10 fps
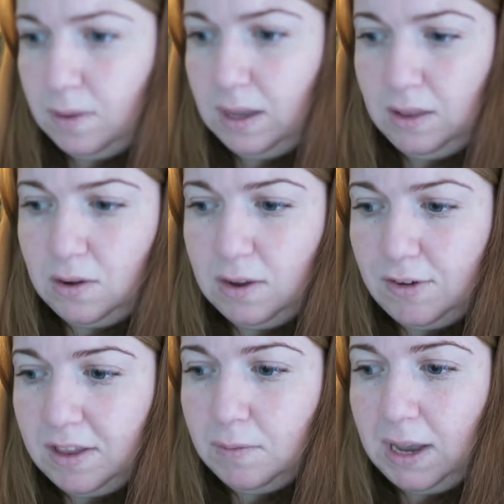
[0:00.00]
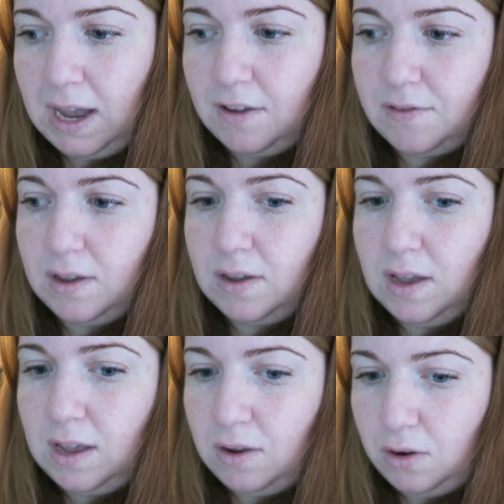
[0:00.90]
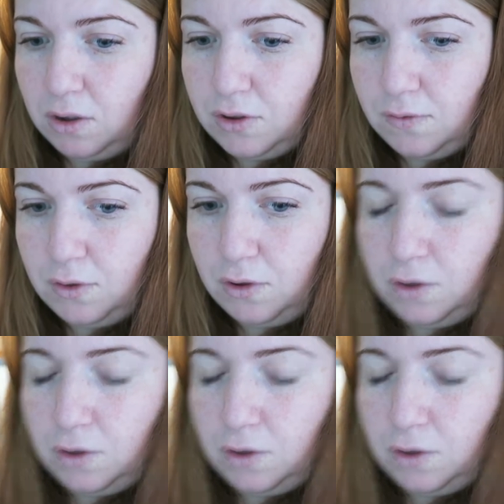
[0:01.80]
in everything we have a lot of the